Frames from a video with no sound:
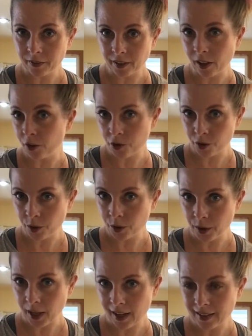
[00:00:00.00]
and I'll show you
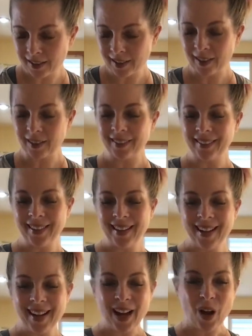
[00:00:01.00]
that.
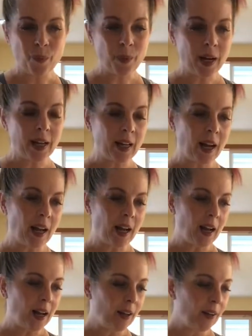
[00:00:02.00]
But
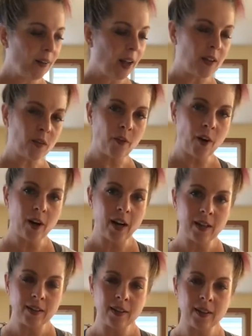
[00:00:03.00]
as far
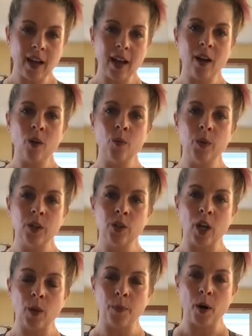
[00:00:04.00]
as how we
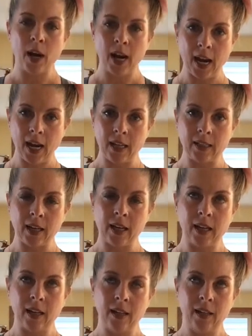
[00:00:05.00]
shape our hands,
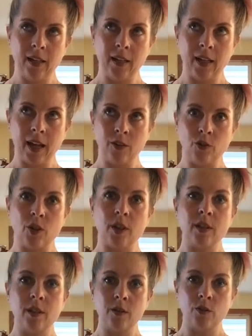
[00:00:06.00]
and
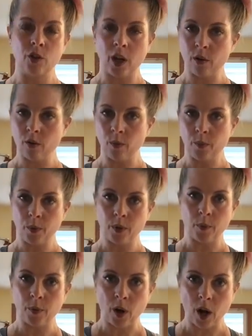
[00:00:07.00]
just general port de
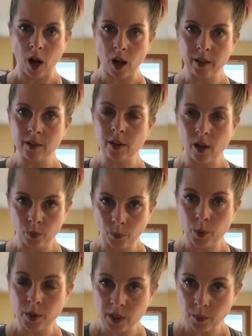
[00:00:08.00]
bras, it's called
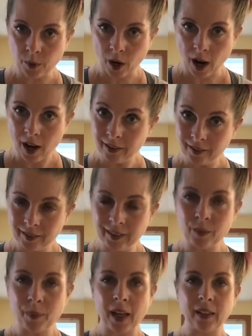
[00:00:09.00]
port de bras in
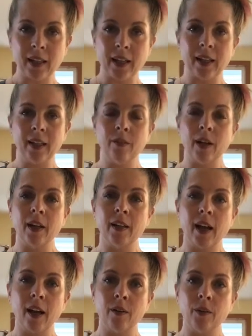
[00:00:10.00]
ballet, right?
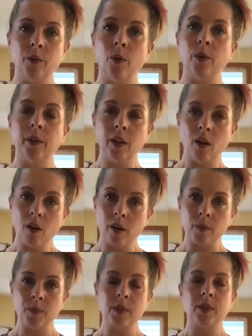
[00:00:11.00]
How you hold the
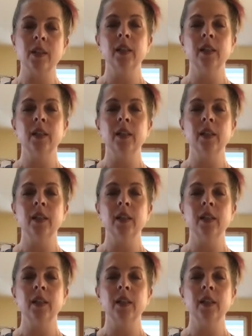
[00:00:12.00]
arms,